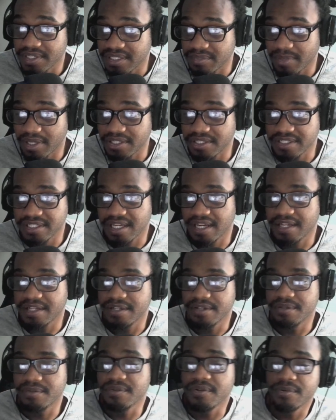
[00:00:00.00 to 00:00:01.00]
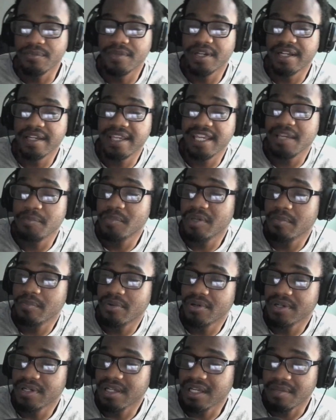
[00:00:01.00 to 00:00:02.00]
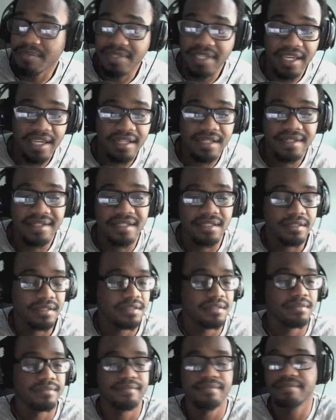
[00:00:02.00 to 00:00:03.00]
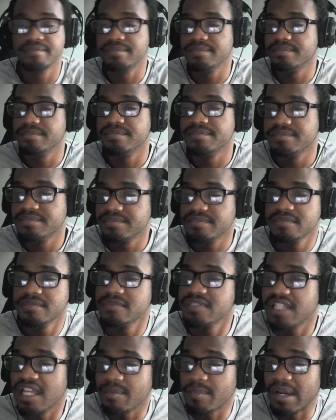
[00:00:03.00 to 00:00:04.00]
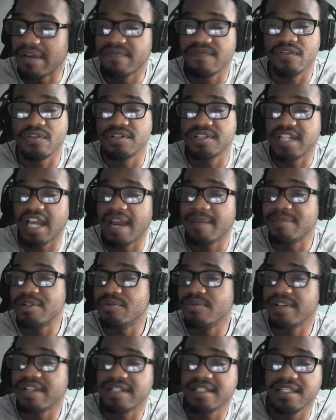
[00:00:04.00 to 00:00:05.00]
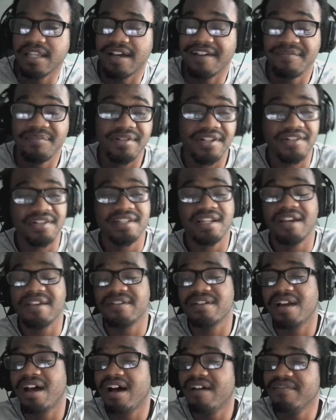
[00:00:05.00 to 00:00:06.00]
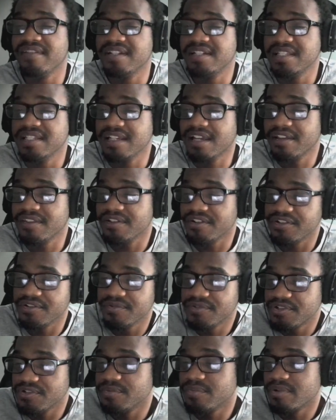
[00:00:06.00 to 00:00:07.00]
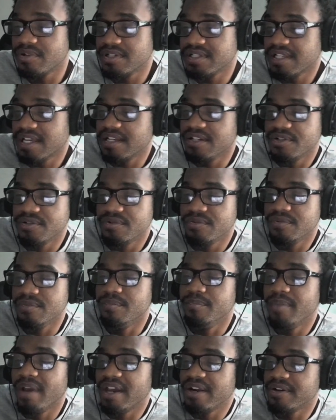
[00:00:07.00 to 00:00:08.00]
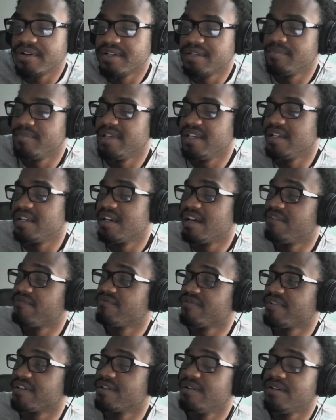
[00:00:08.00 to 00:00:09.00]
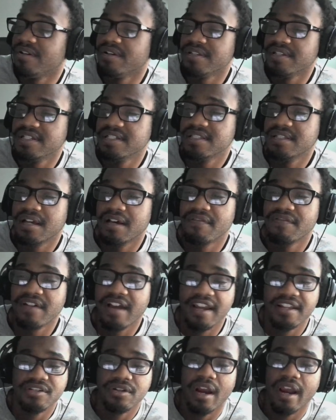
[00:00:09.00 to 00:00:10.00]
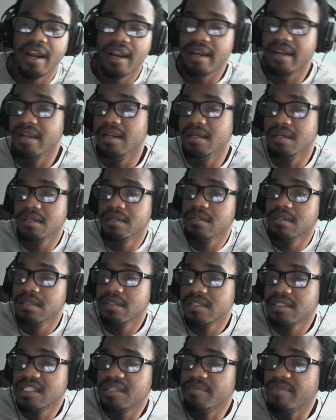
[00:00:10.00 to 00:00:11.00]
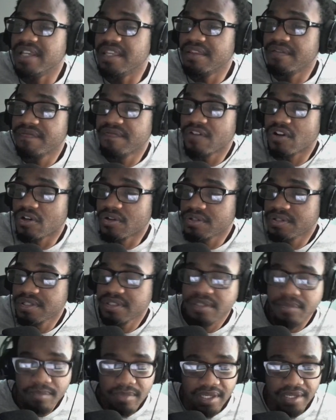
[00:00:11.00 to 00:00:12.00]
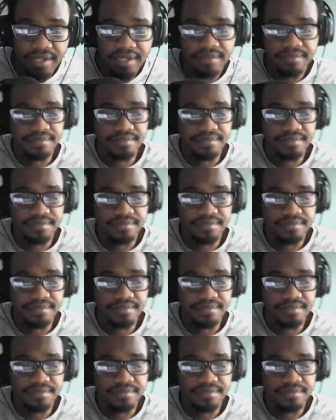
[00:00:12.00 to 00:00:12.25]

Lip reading: much as I do, and want to keep up on the updates. It's like my first time doing stuff, but there's obviously other YouTubers that do better than me covering all this stuff. I try to be the first, but